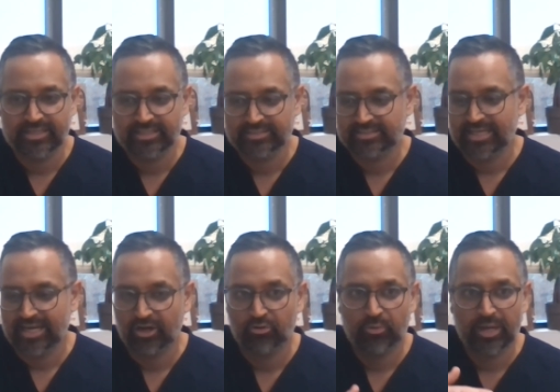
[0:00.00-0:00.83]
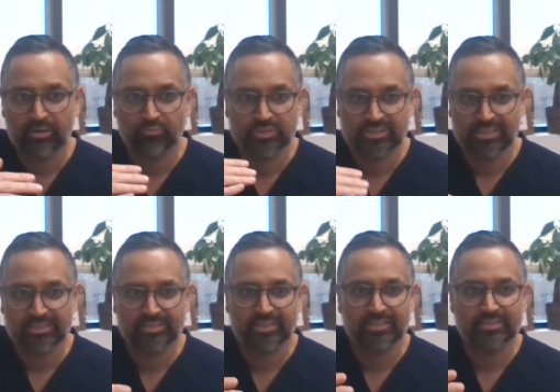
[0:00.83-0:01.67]
its airway
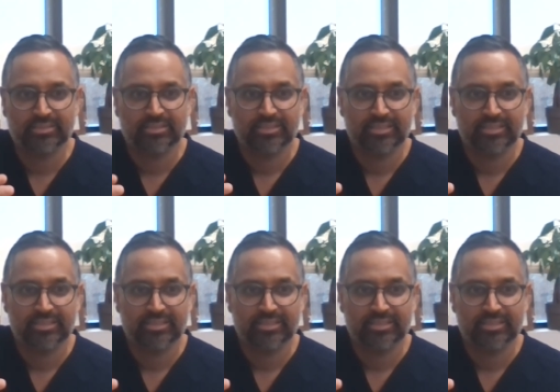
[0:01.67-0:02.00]
resistance